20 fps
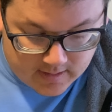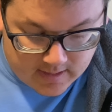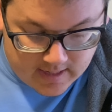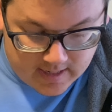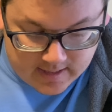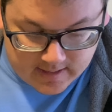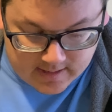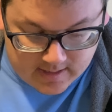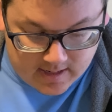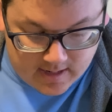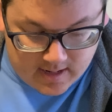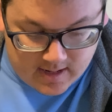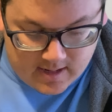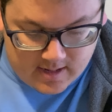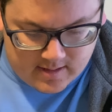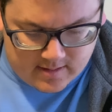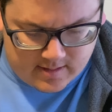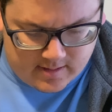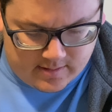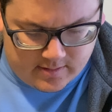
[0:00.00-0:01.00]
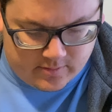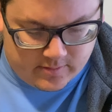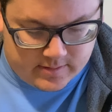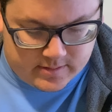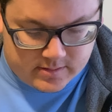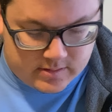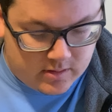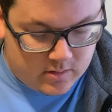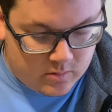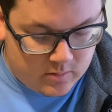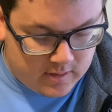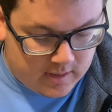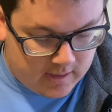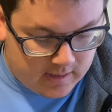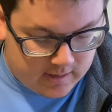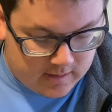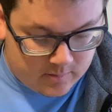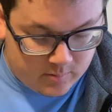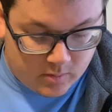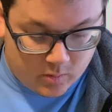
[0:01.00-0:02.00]
and that there is no
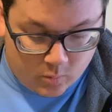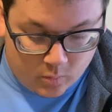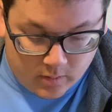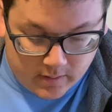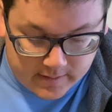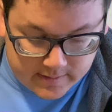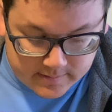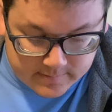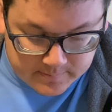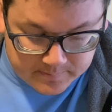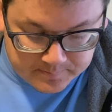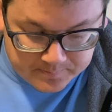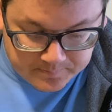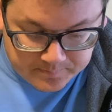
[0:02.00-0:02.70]
God but one.